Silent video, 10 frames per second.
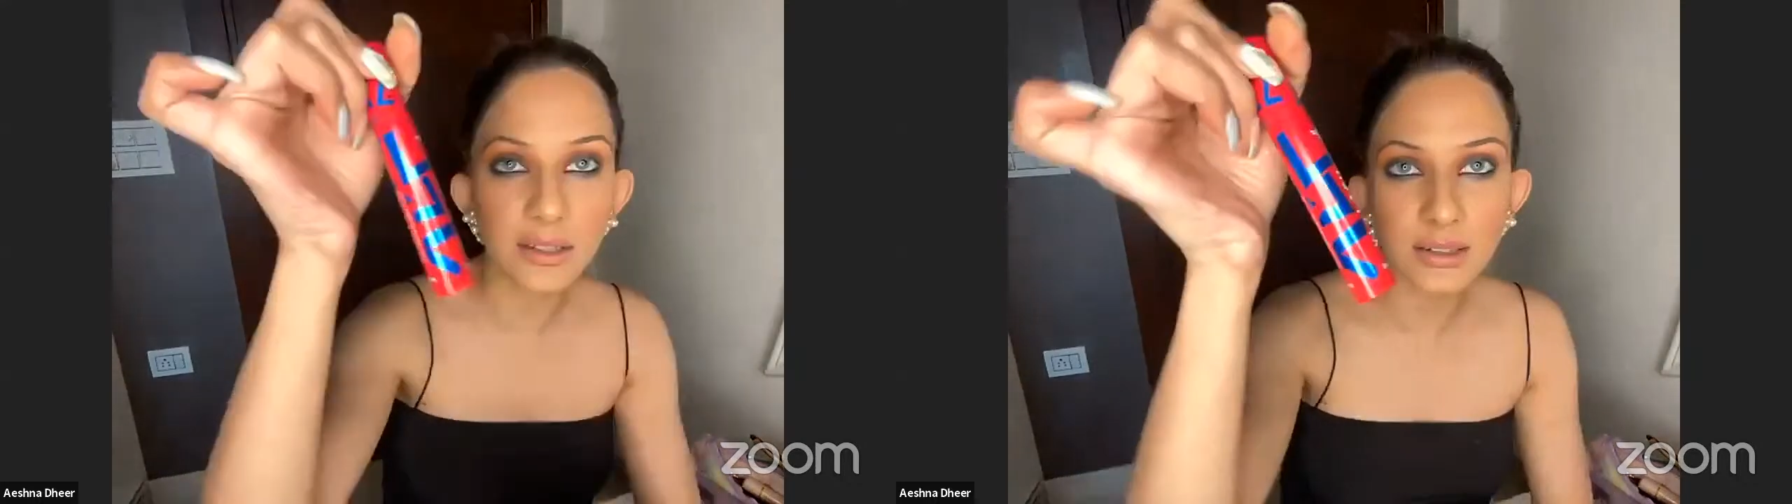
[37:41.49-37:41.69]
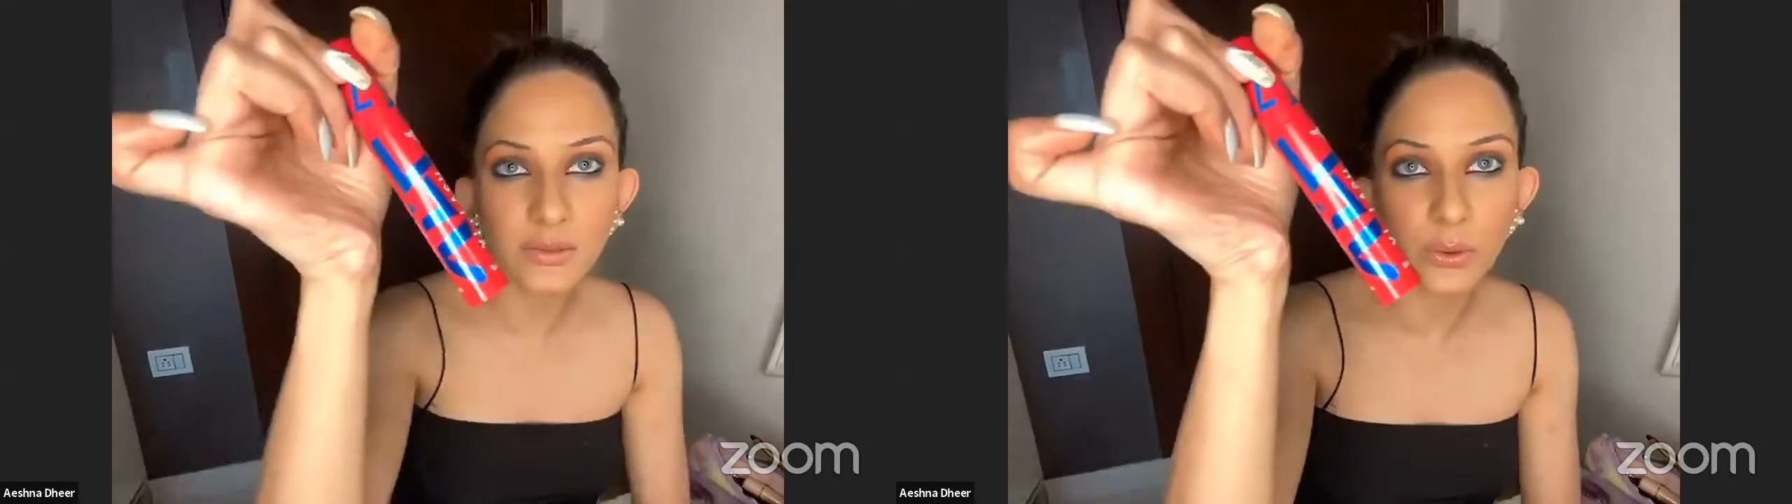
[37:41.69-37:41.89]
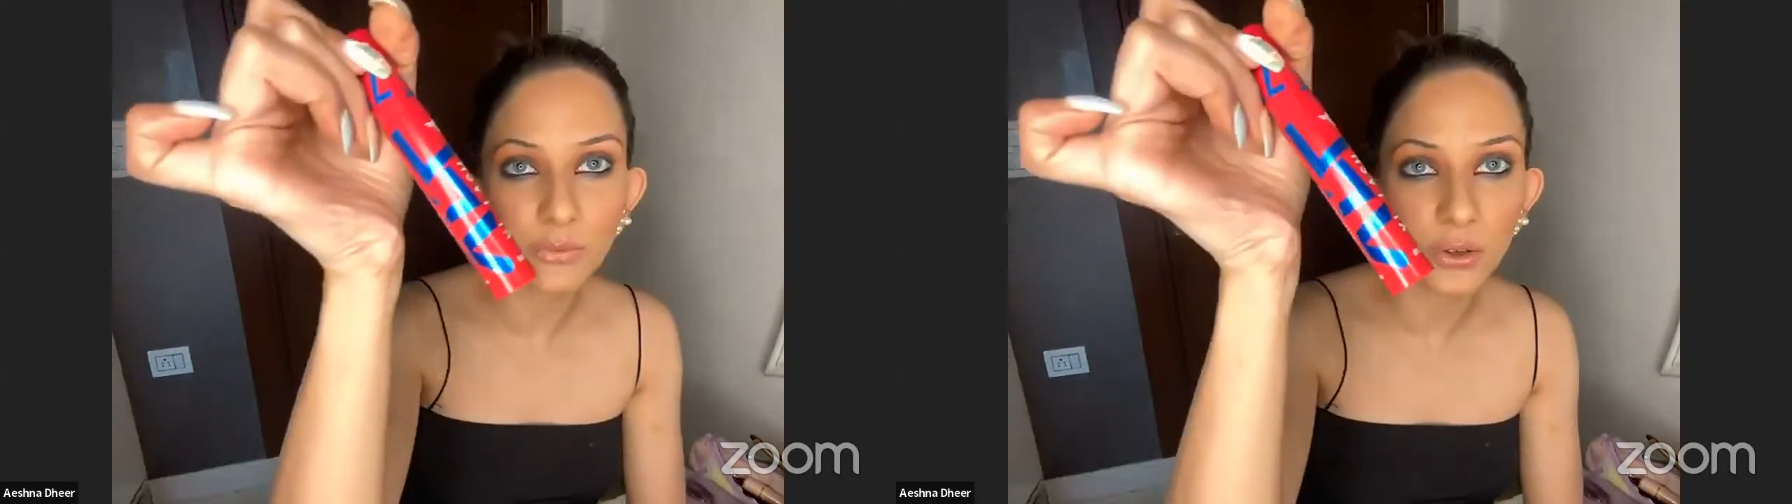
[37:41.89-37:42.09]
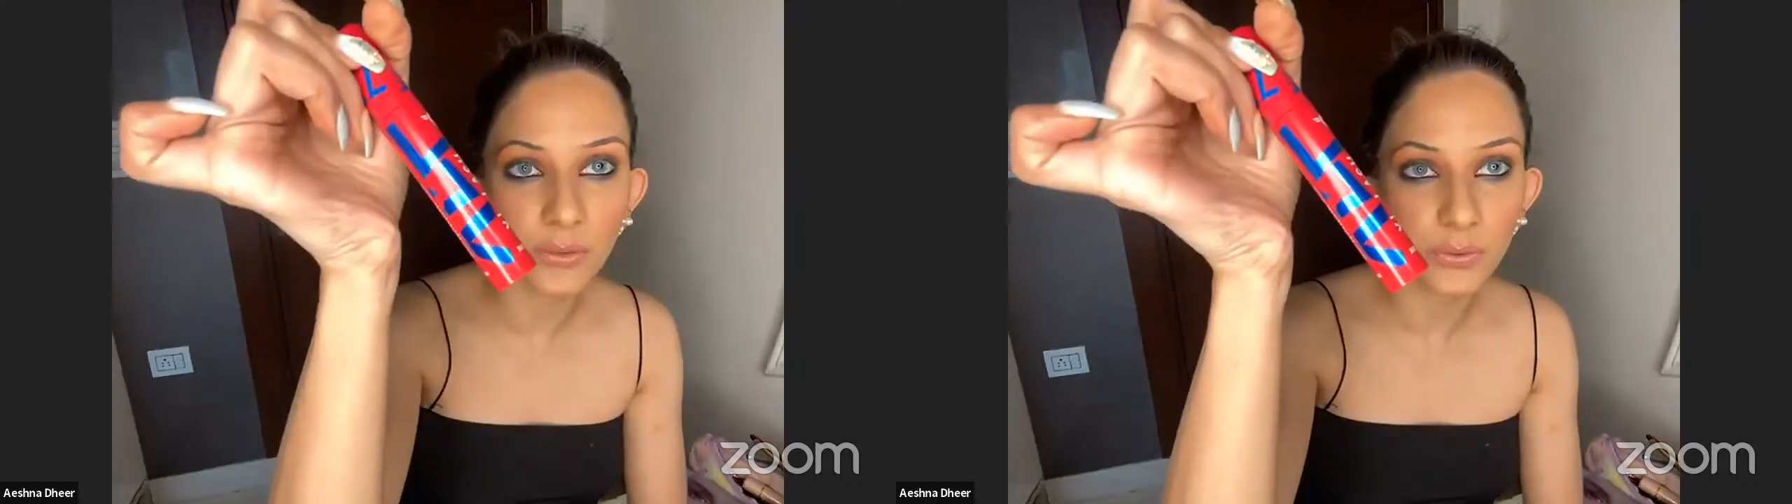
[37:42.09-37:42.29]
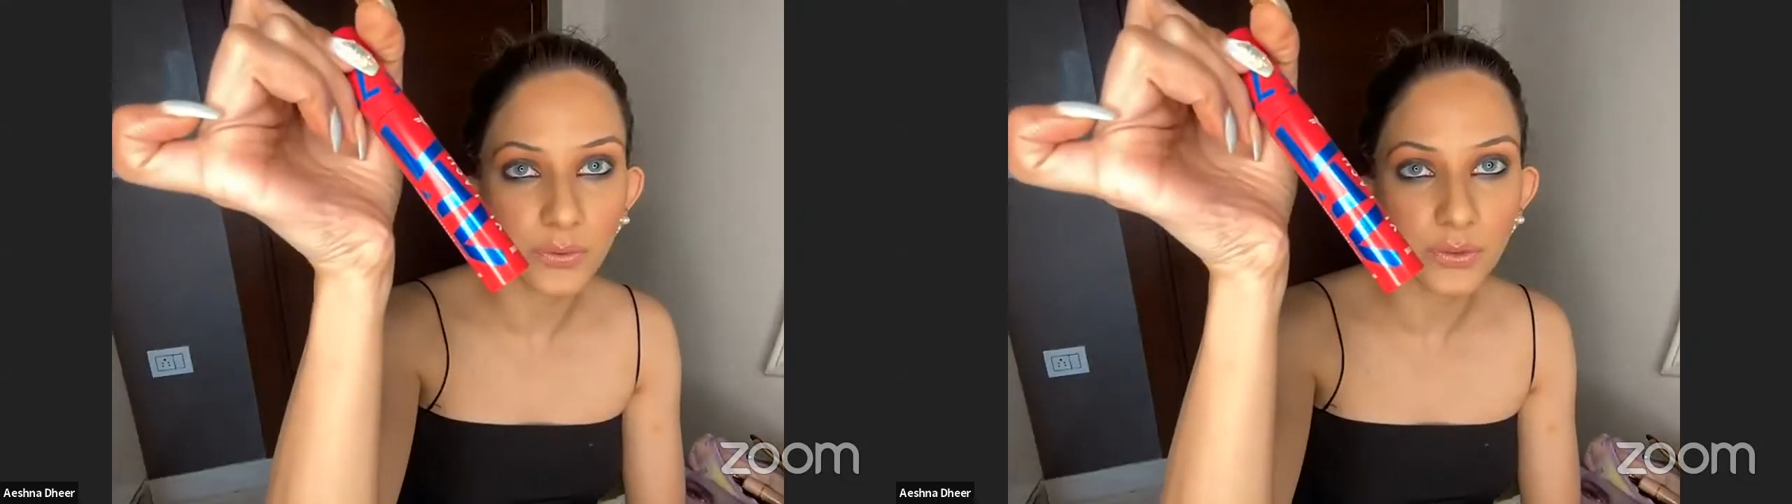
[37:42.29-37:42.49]
This is from
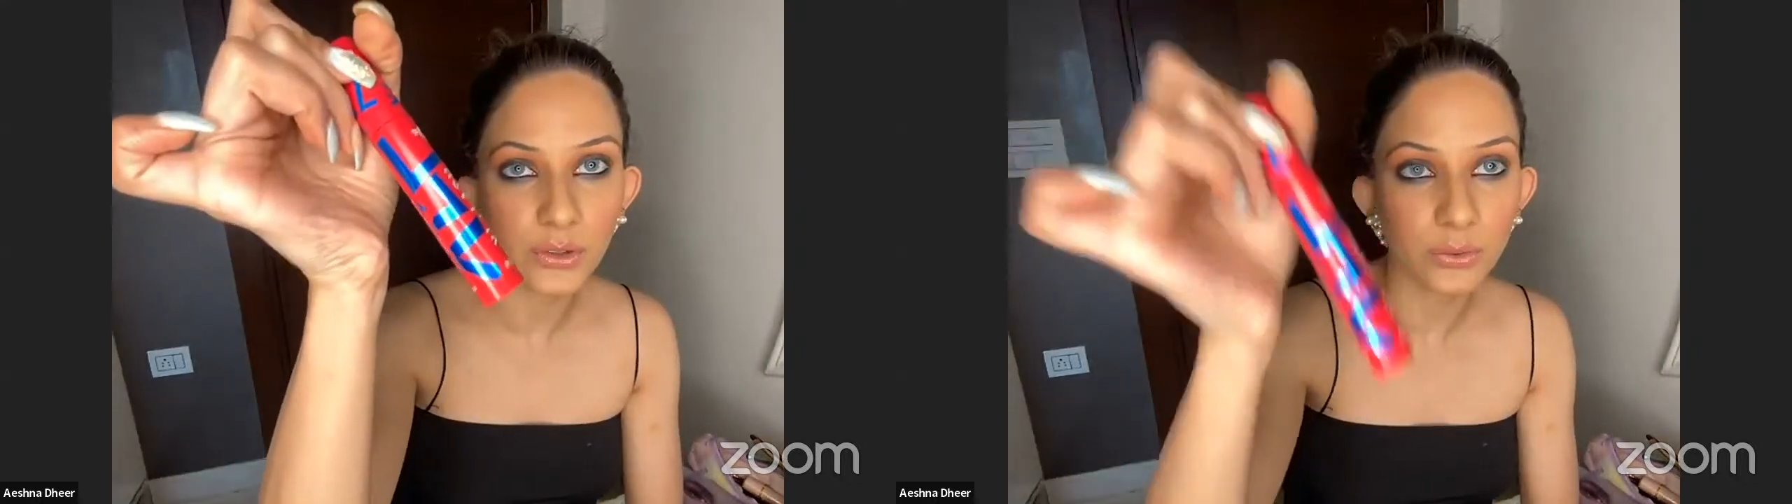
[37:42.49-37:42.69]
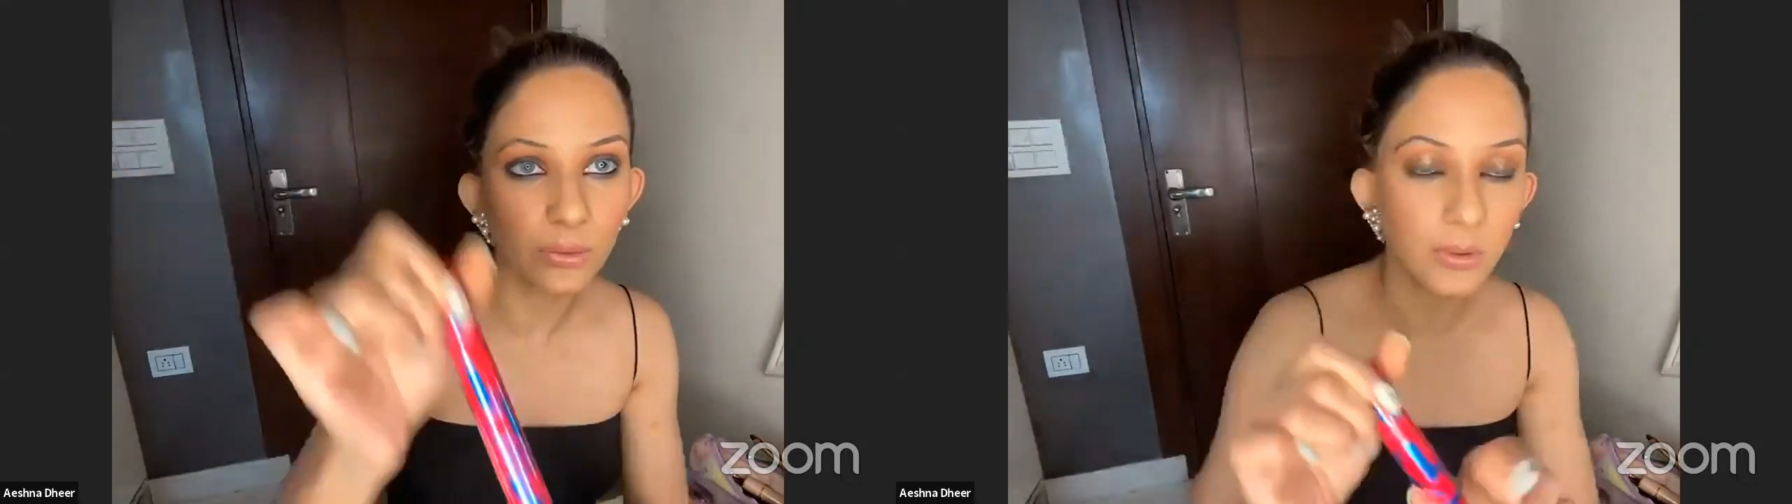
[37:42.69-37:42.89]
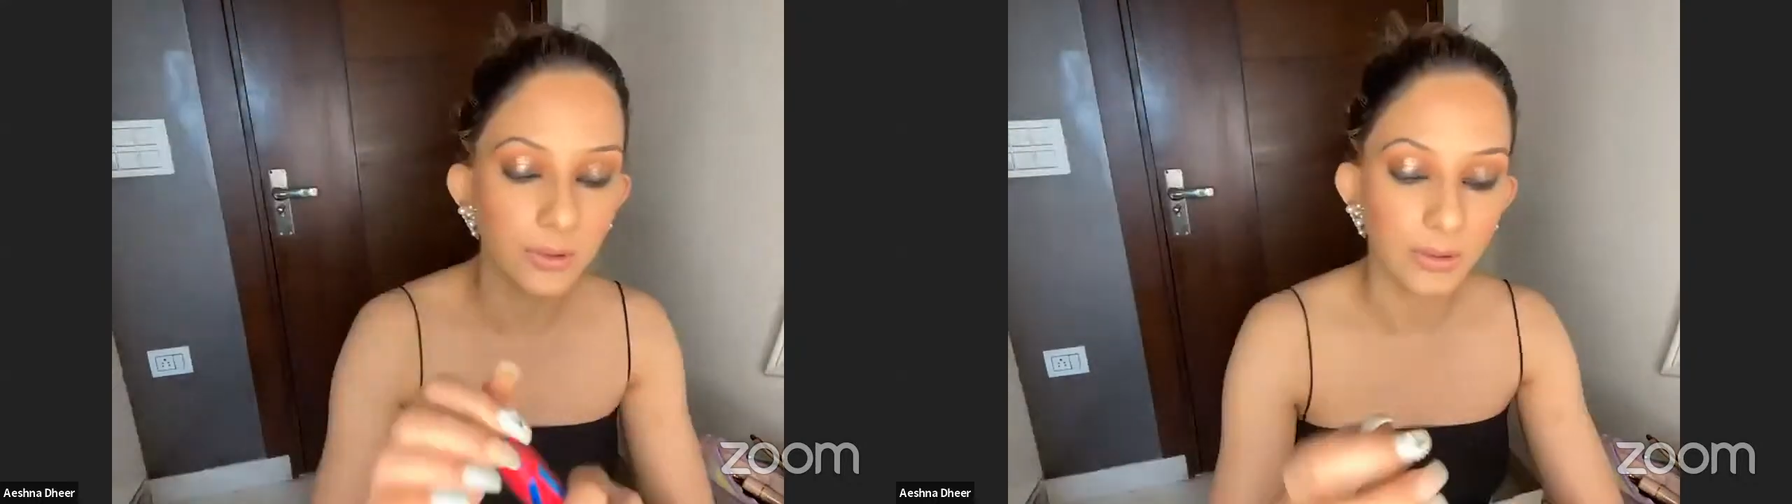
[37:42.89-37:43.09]
Forever 52.